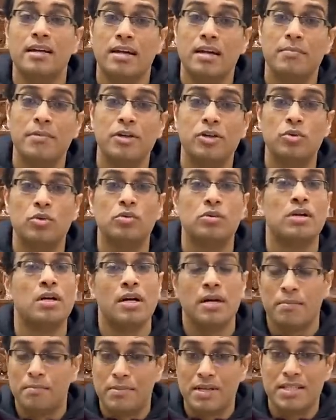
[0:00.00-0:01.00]
Number two,
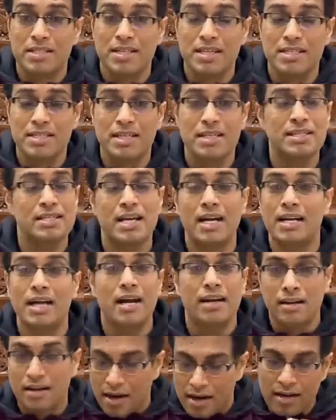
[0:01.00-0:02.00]
businesses that
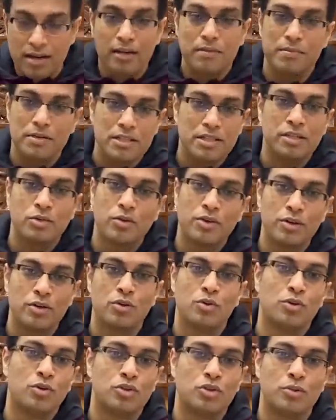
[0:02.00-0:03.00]
are 100% going
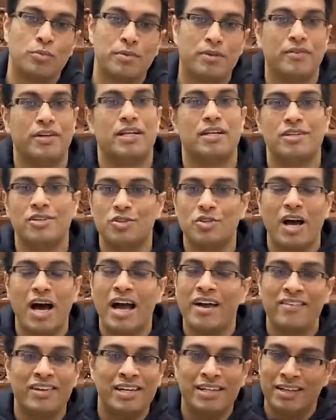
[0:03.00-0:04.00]
to go through pivot. So
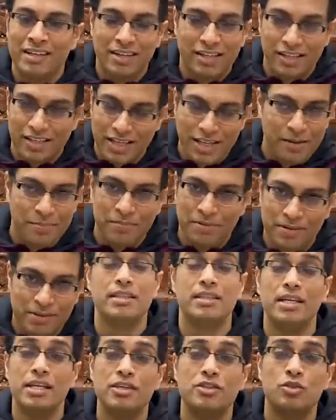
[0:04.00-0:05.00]
I will keep
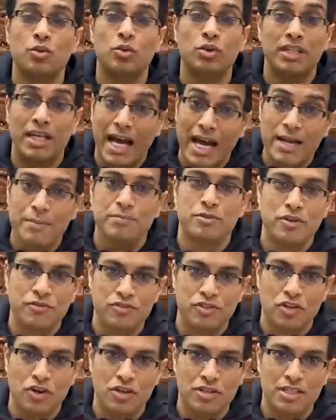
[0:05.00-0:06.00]
these two types of
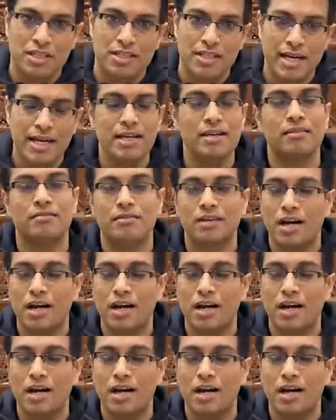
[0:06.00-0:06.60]
stocks aside.